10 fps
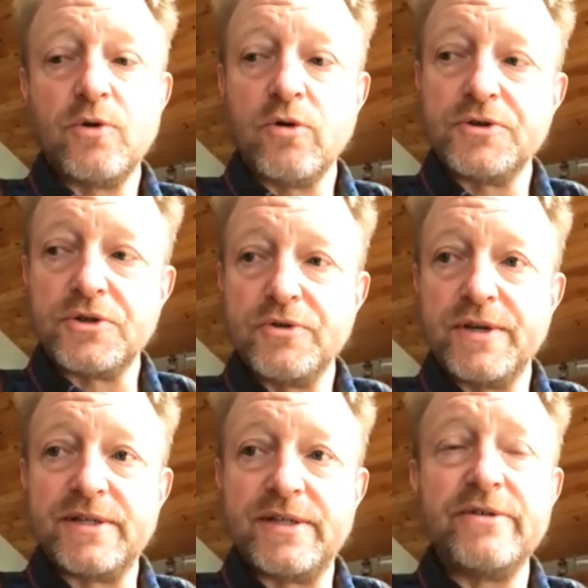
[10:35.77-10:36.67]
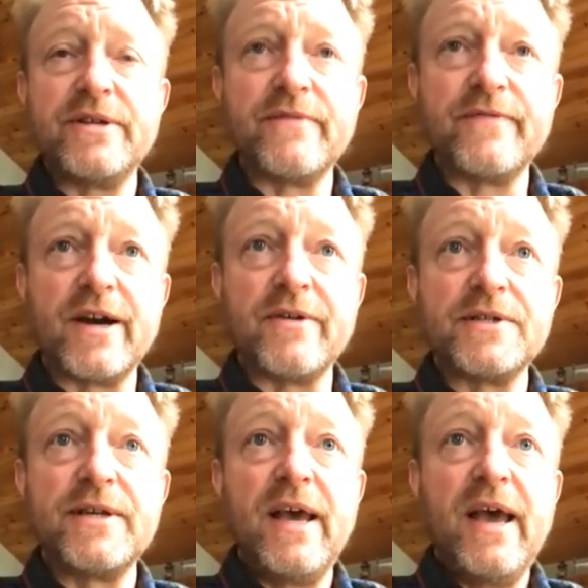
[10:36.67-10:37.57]
or also known as deer tick
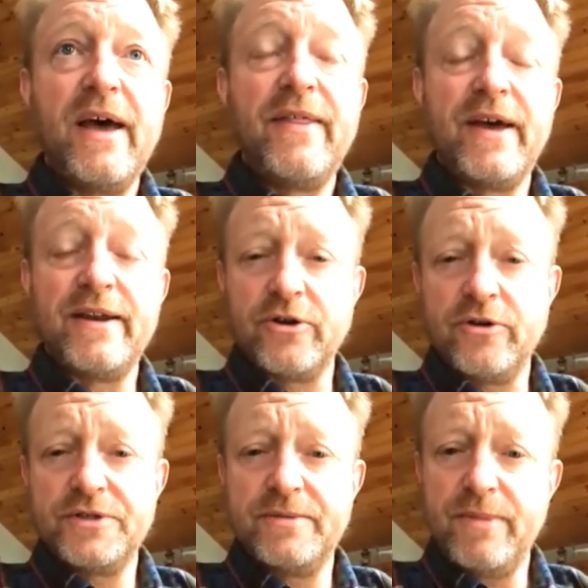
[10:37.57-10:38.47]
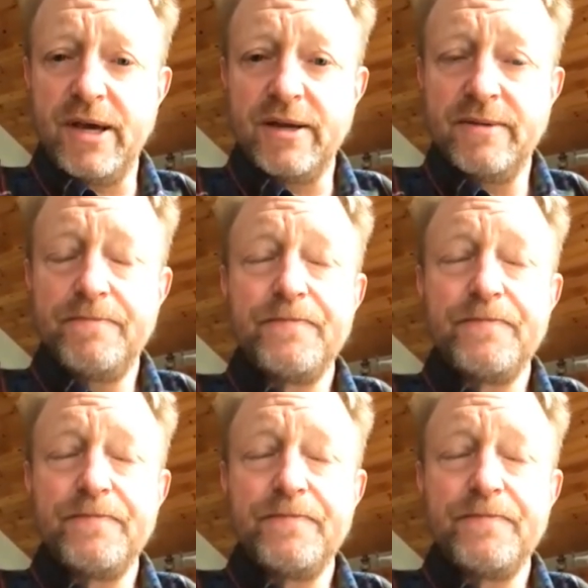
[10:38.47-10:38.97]
virus, that occurs in Maine.